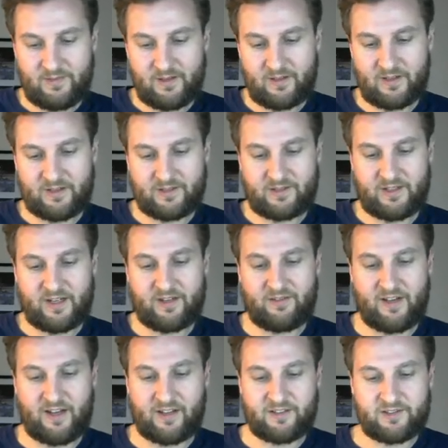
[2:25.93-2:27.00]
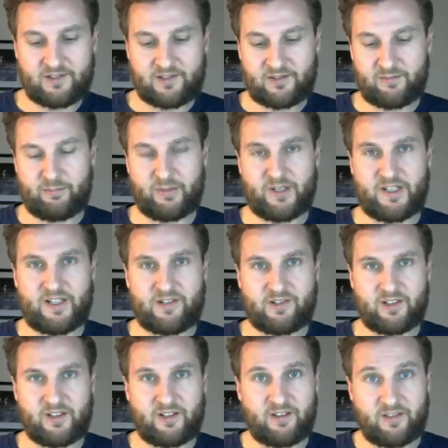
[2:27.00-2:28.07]
let's say, of x pretty
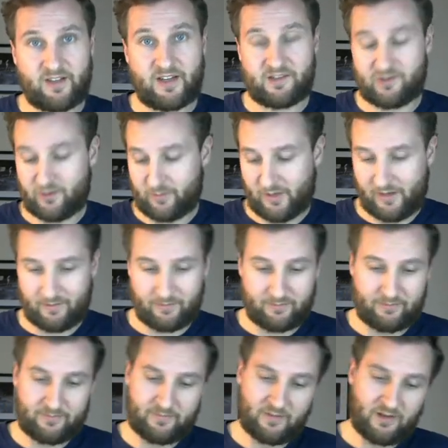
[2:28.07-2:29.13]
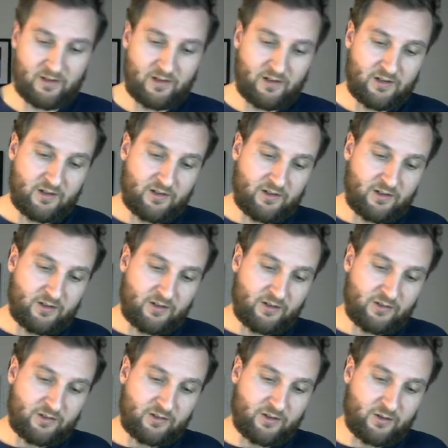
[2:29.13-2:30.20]
easily. That's no problem.
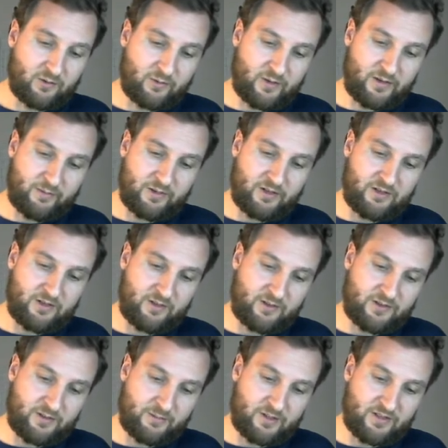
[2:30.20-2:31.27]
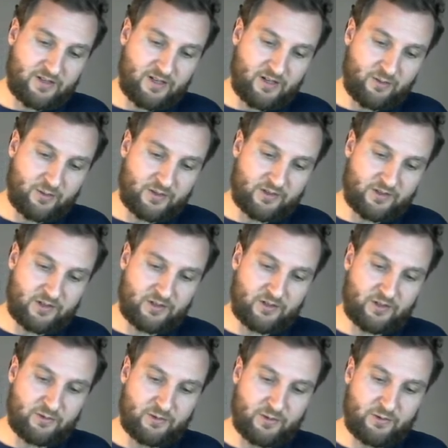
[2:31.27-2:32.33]
So what I'm going to do is I'm going to take what's under
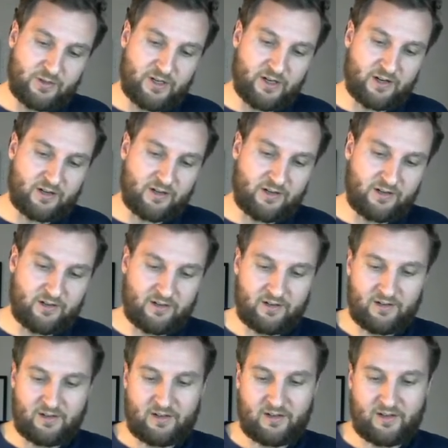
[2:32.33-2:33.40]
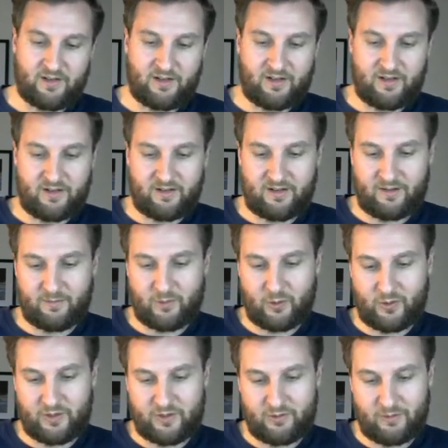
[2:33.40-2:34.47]
the root here, and I'm
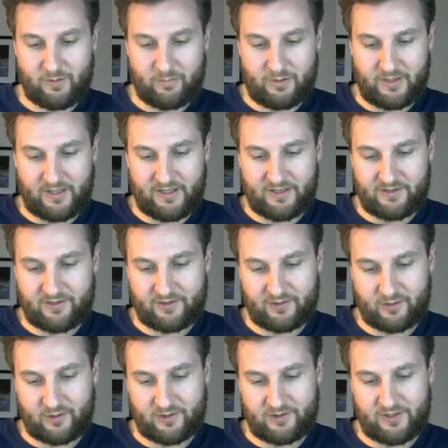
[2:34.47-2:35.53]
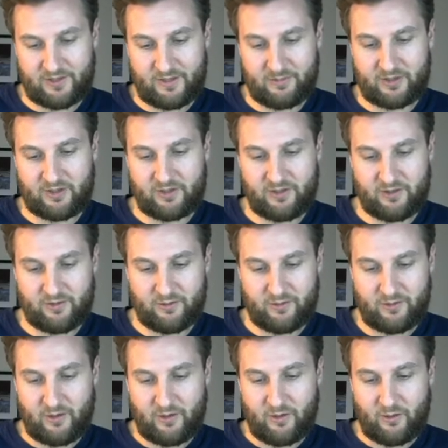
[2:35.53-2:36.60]
going to replace or substitute
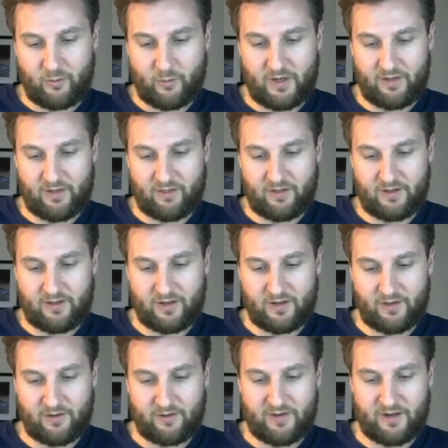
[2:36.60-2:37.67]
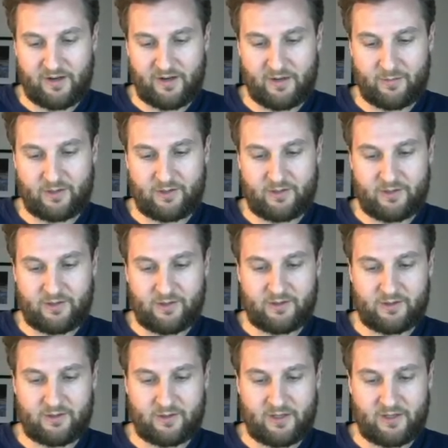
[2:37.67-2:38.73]
with another variable.
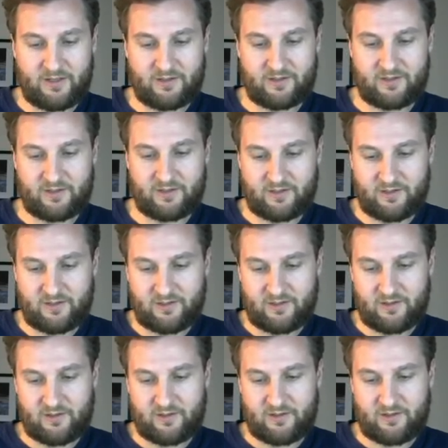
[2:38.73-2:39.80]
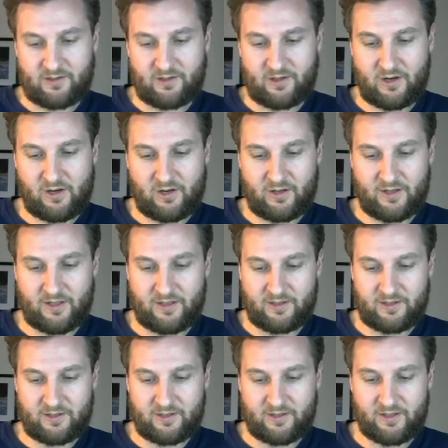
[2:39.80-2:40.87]
So let's call
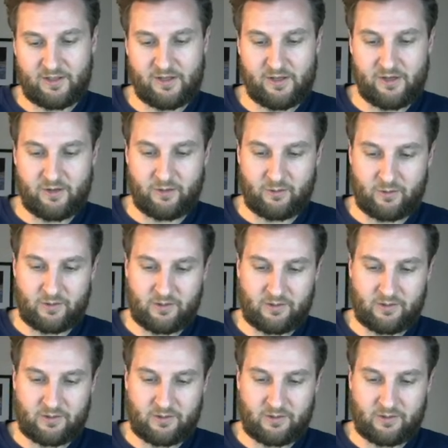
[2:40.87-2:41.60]
it u,